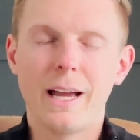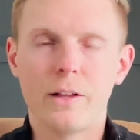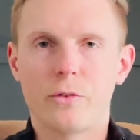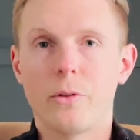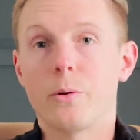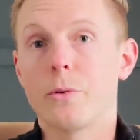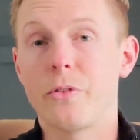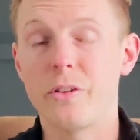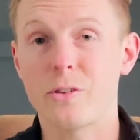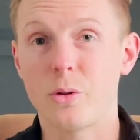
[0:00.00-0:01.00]
And so there
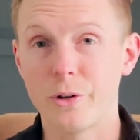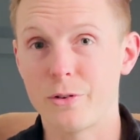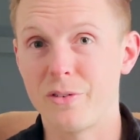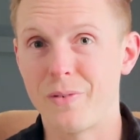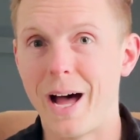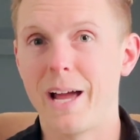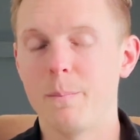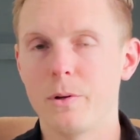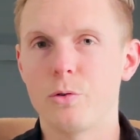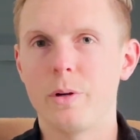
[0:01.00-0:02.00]
was this clear
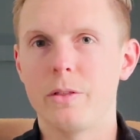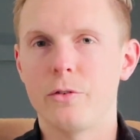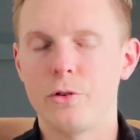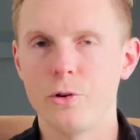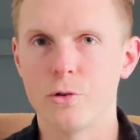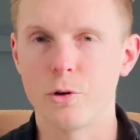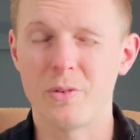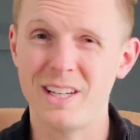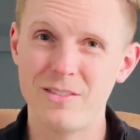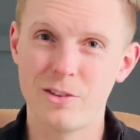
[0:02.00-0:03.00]
divide between the two
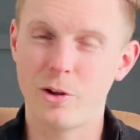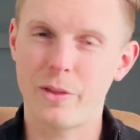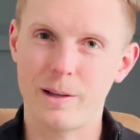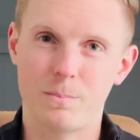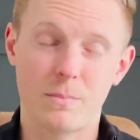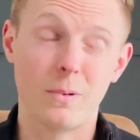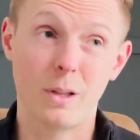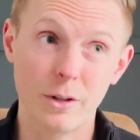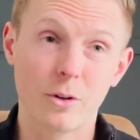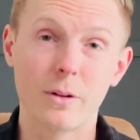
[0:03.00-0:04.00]
groups, even though they
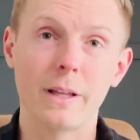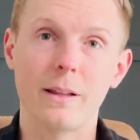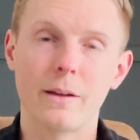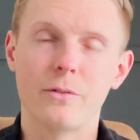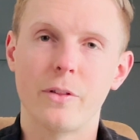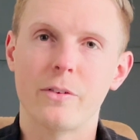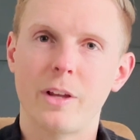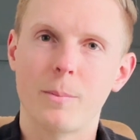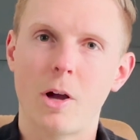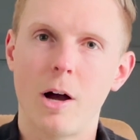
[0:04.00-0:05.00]
literally lived in the
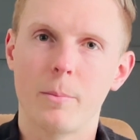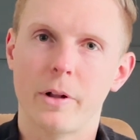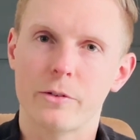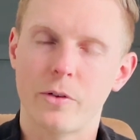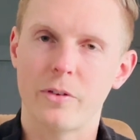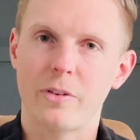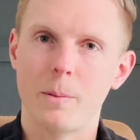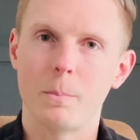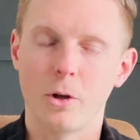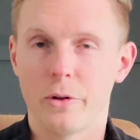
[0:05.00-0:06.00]
same complex or the
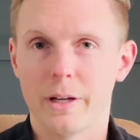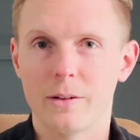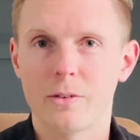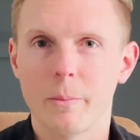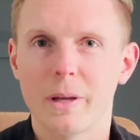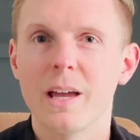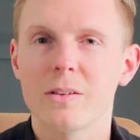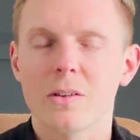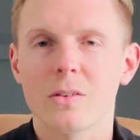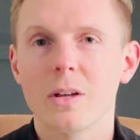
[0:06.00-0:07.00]
same building in some
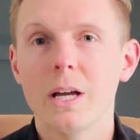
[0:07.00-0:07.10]
cases.